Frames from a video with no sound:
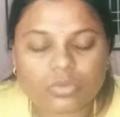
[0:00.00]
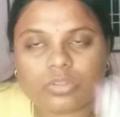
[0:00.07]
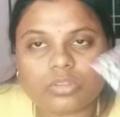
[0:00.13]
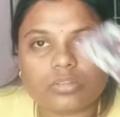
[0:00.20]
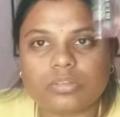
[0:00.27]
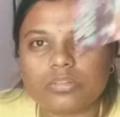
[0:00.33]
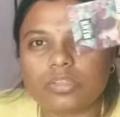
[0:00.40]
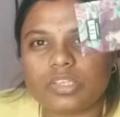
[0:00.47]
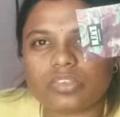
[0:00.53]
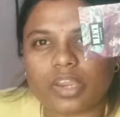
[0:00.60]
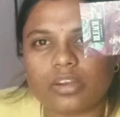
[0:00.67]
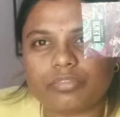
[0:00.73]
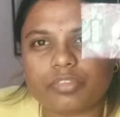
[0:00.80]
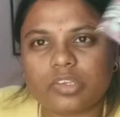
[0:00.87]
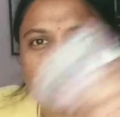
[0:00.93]
So these
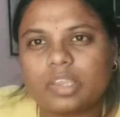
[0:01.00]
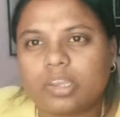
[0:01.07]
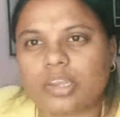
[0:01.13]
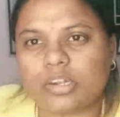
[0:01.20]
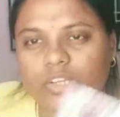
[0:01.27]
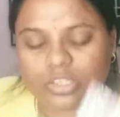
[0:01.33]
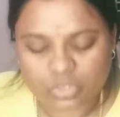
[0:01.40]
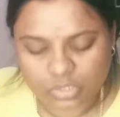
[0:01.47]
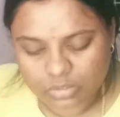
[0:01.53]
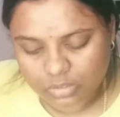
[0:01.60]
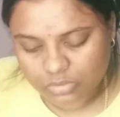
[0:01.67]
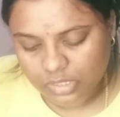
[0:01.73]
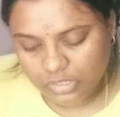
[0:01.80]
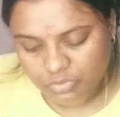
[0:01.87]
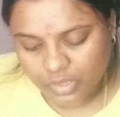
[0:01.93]
kind of things I can attach
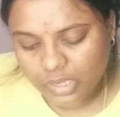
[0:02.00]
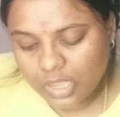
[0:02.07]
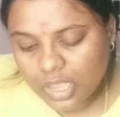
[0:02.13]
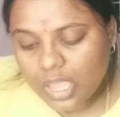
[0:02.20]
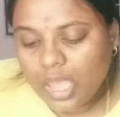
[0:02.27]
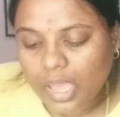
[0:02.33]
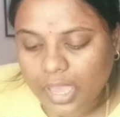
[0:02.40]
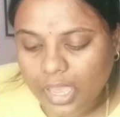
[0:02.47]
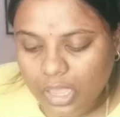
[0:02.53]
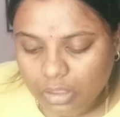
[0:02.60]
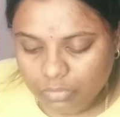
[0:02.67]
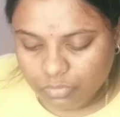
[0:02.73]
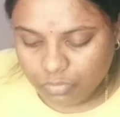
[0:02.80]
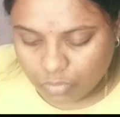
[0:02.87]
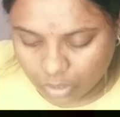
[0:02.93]
in this. That's why I have